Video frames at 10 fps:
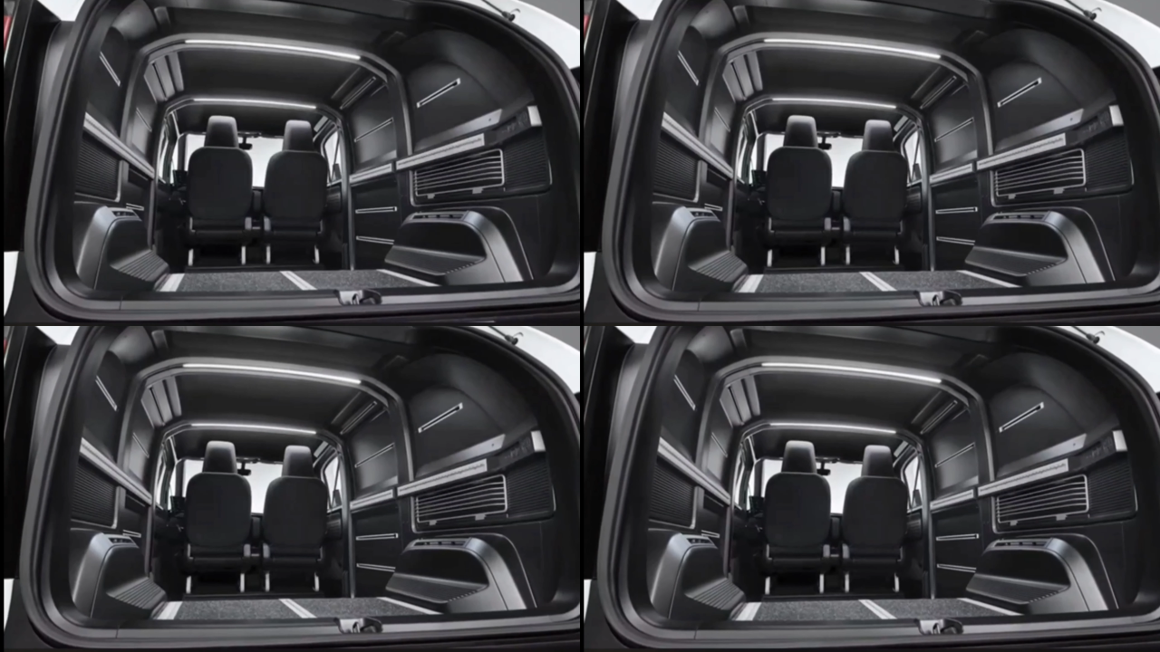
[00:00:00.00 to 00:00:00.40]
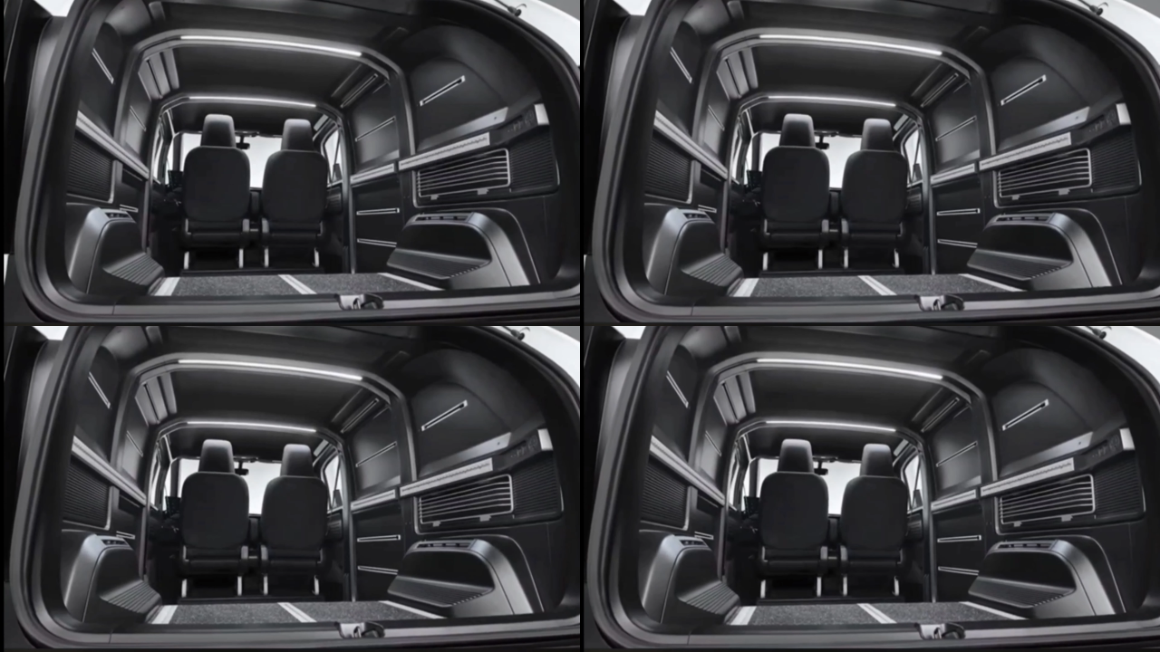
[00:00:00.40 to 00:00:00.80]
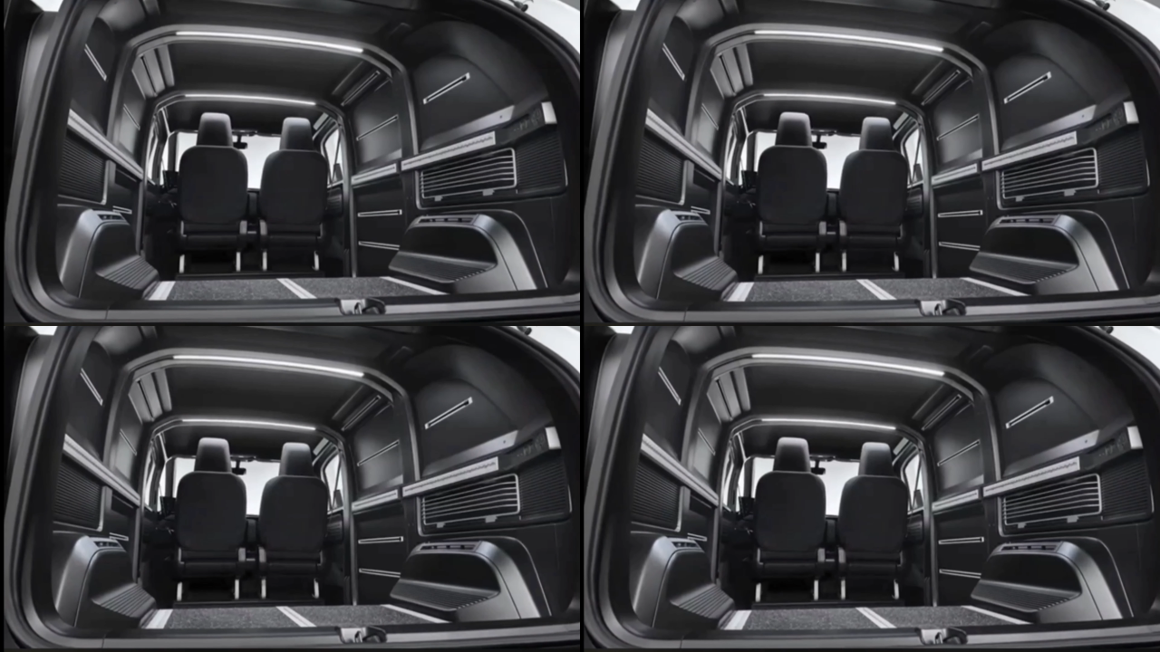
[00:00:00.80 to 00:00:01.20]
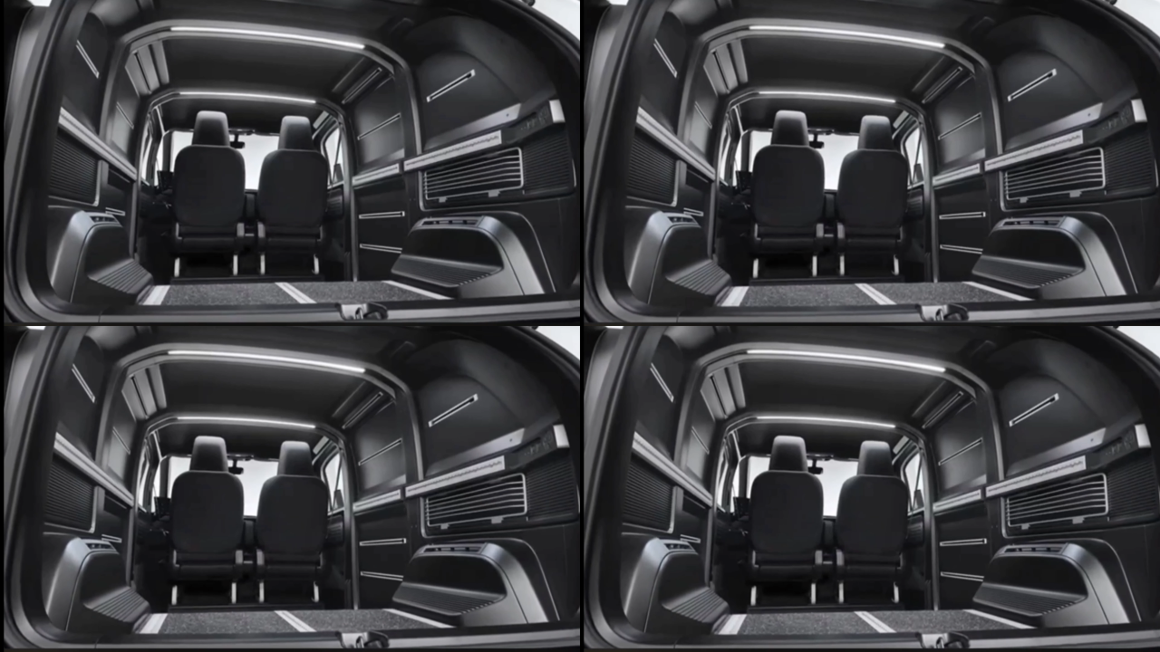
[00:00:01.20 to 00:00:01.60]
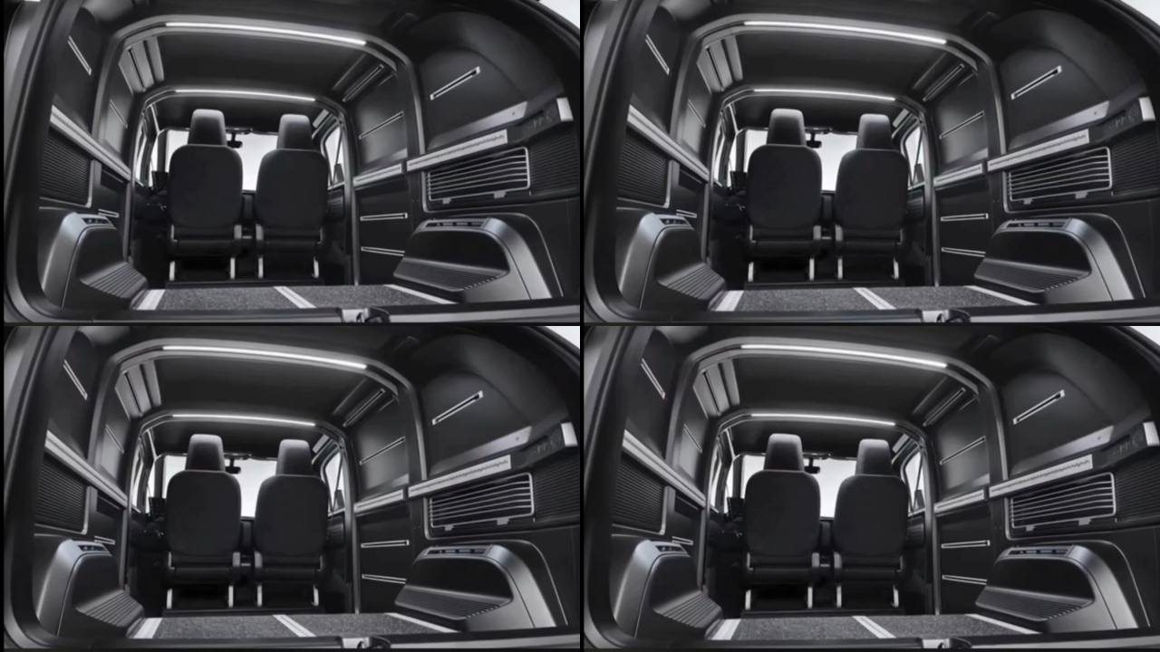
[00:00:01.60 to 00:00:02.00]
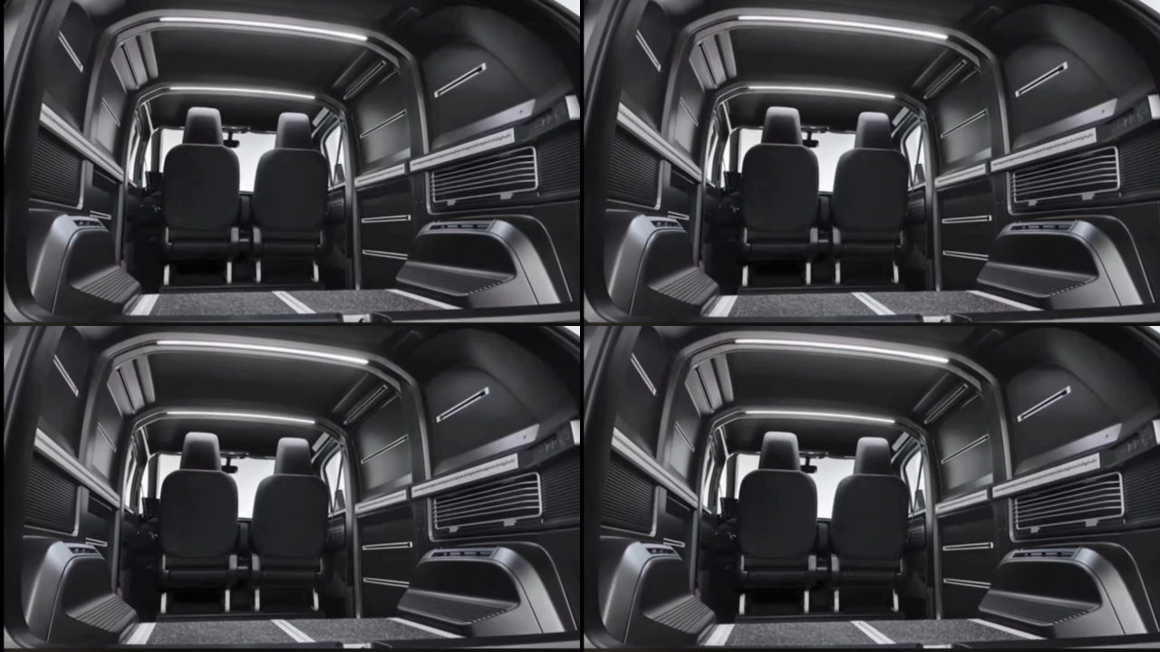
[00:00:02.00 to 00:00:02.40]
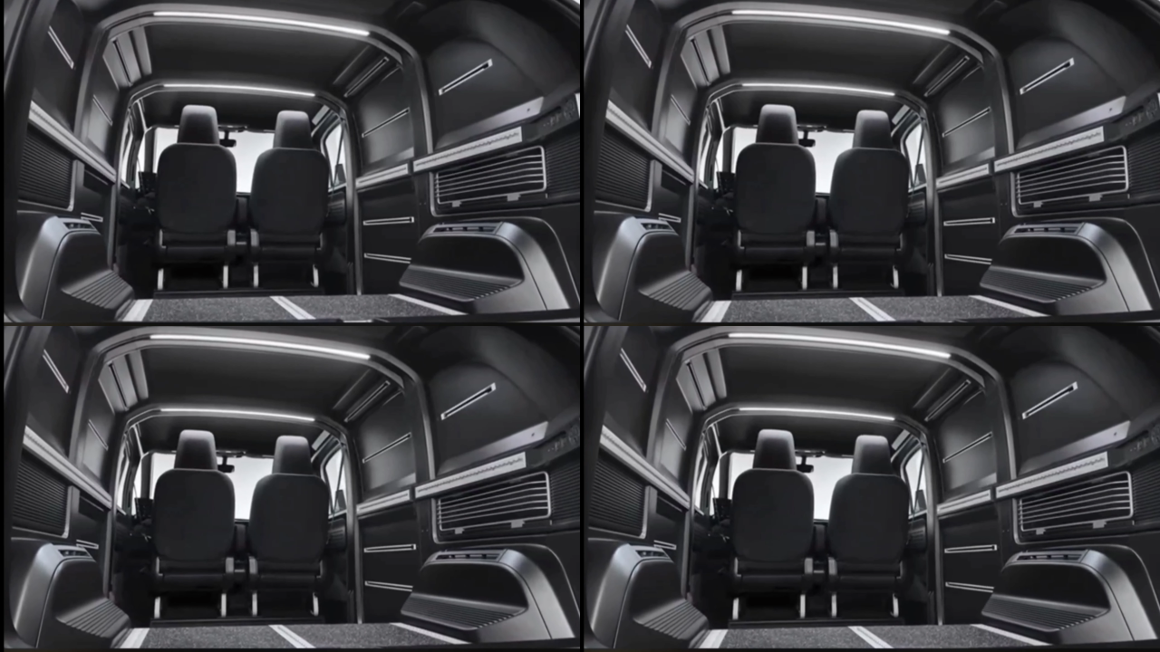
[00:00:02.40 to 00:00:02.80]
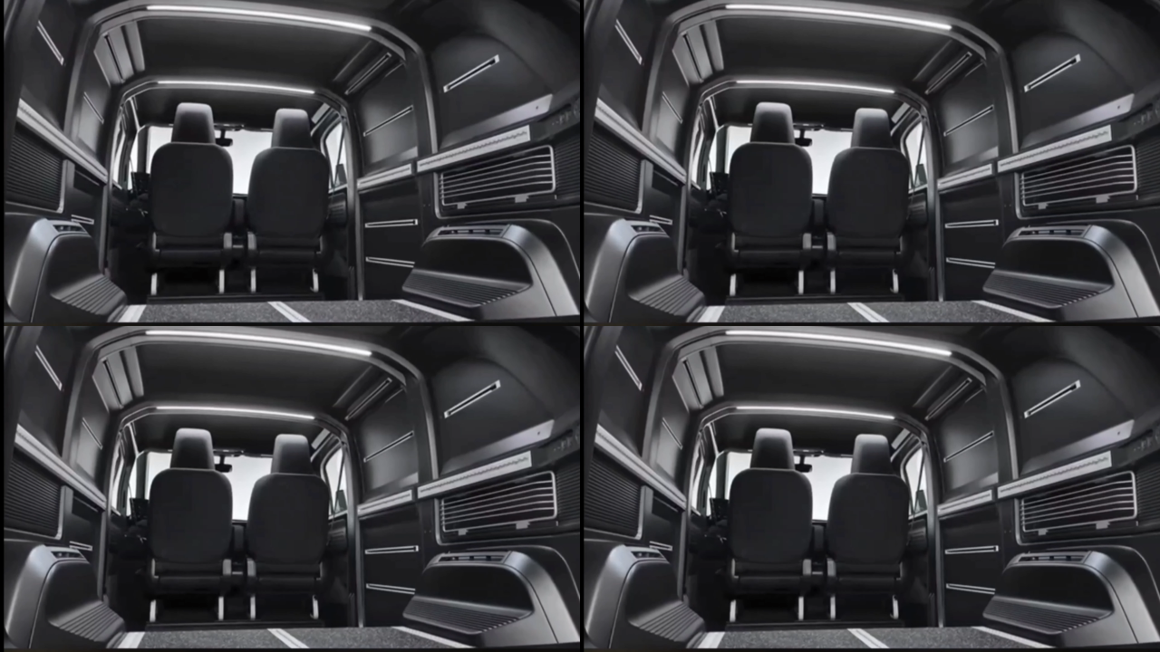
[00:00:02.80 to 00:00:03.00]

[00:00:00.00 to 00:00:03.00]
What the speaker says: [unreadable: no face in view]